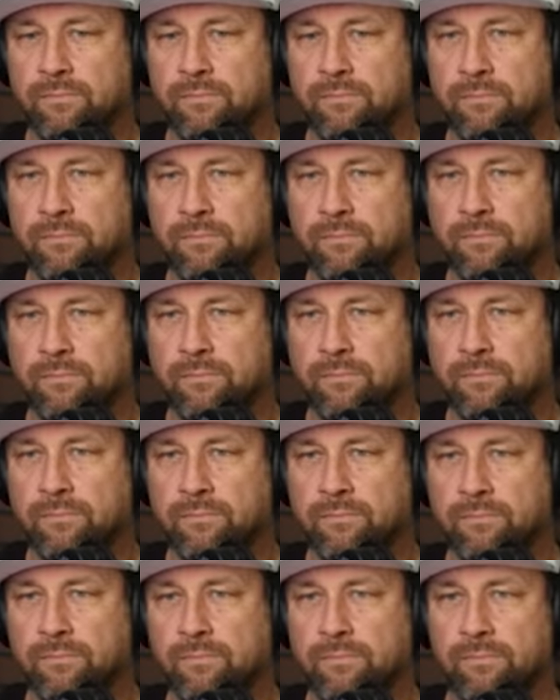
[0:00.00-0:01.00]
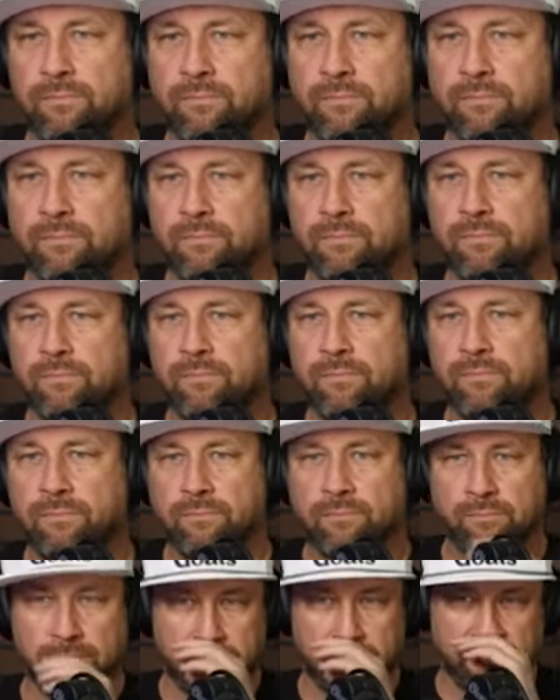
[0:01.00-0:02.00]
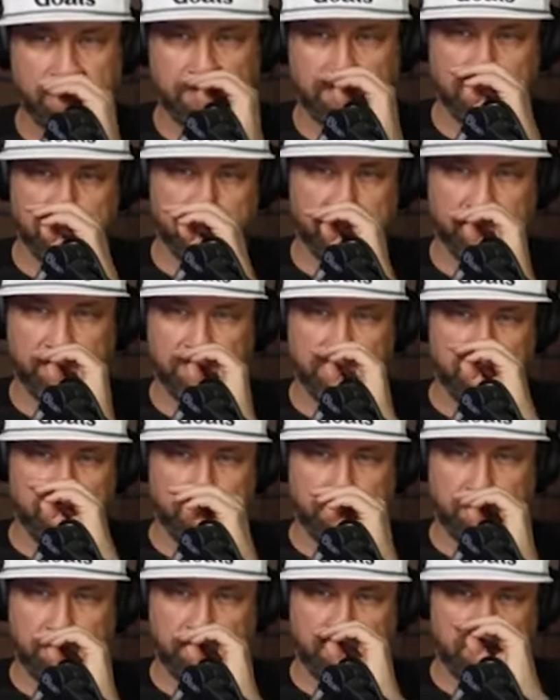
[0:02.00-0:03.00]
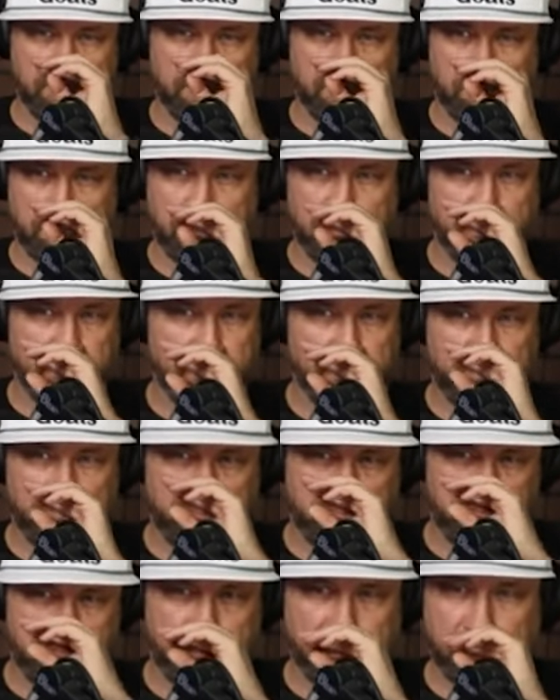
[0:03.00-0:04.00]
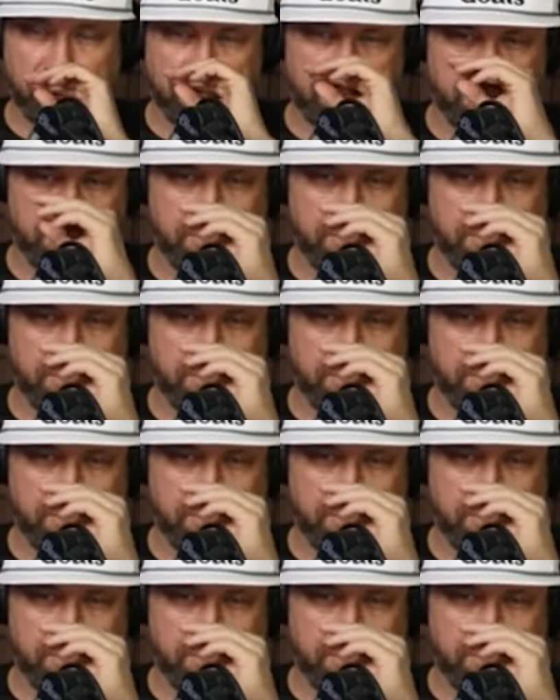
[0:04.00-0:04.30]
(silent)